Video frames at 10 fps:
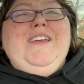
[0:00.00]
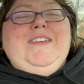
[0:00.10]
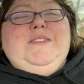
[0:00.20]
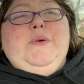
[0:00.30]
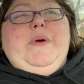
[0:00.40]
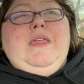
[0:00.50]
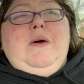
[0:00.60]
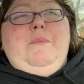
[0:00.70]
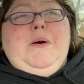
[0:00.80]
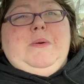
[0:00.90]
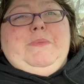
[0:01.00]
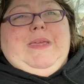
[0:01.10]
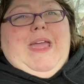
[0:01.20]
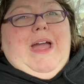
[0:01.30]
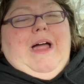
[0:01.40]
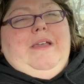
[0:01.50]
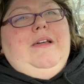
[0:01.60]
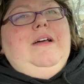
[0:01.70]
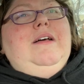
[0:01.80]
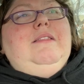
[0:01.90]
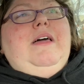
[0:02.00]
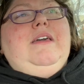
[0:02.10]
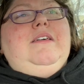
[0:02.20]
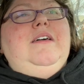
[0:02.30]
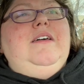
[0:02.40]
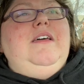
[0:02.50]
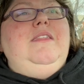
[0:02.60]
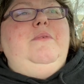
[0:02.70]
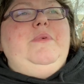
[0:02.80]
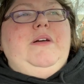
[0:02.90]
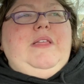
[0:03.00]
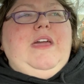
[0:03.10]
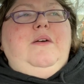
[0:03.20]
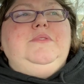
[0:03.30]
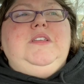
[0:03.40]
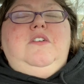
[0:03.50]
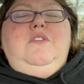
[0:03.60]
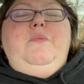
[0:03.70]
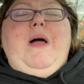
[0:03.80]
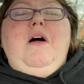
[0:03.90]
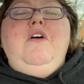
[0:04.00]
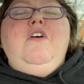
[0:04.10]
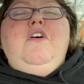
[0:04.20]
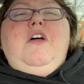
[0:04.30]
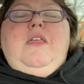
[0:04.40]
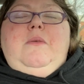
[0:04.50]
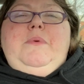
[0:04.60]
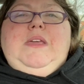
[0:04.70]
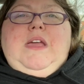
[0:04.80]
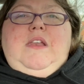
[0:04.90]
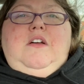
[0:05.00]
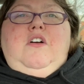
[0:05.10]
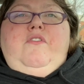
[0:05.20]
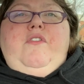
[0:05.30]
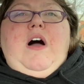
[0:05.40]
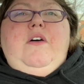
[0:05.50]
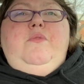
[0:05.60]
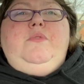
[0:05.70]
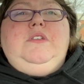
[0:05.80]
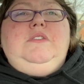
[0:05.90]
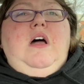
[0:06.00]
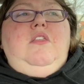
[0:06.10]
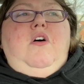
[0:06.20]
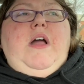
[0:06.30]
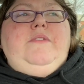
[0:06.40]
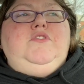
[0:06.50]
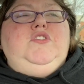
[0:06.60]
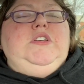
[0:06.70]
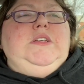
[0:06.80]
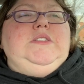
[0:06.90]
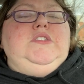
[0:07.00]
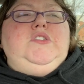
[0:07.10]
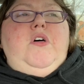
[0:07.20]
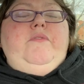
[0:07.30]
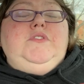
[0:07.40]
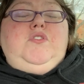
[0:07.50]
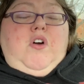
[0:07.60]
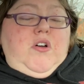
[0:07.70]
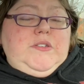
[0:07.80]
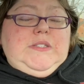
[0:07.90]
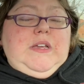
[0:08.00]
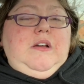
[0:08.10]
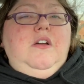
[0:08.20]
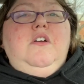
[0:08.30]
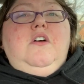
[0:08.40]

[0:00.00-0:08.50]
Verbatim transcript: is the way the book began. Like in the like I was telling you about in the beginning, her father, not long after she gets to Sullivan's Crossing,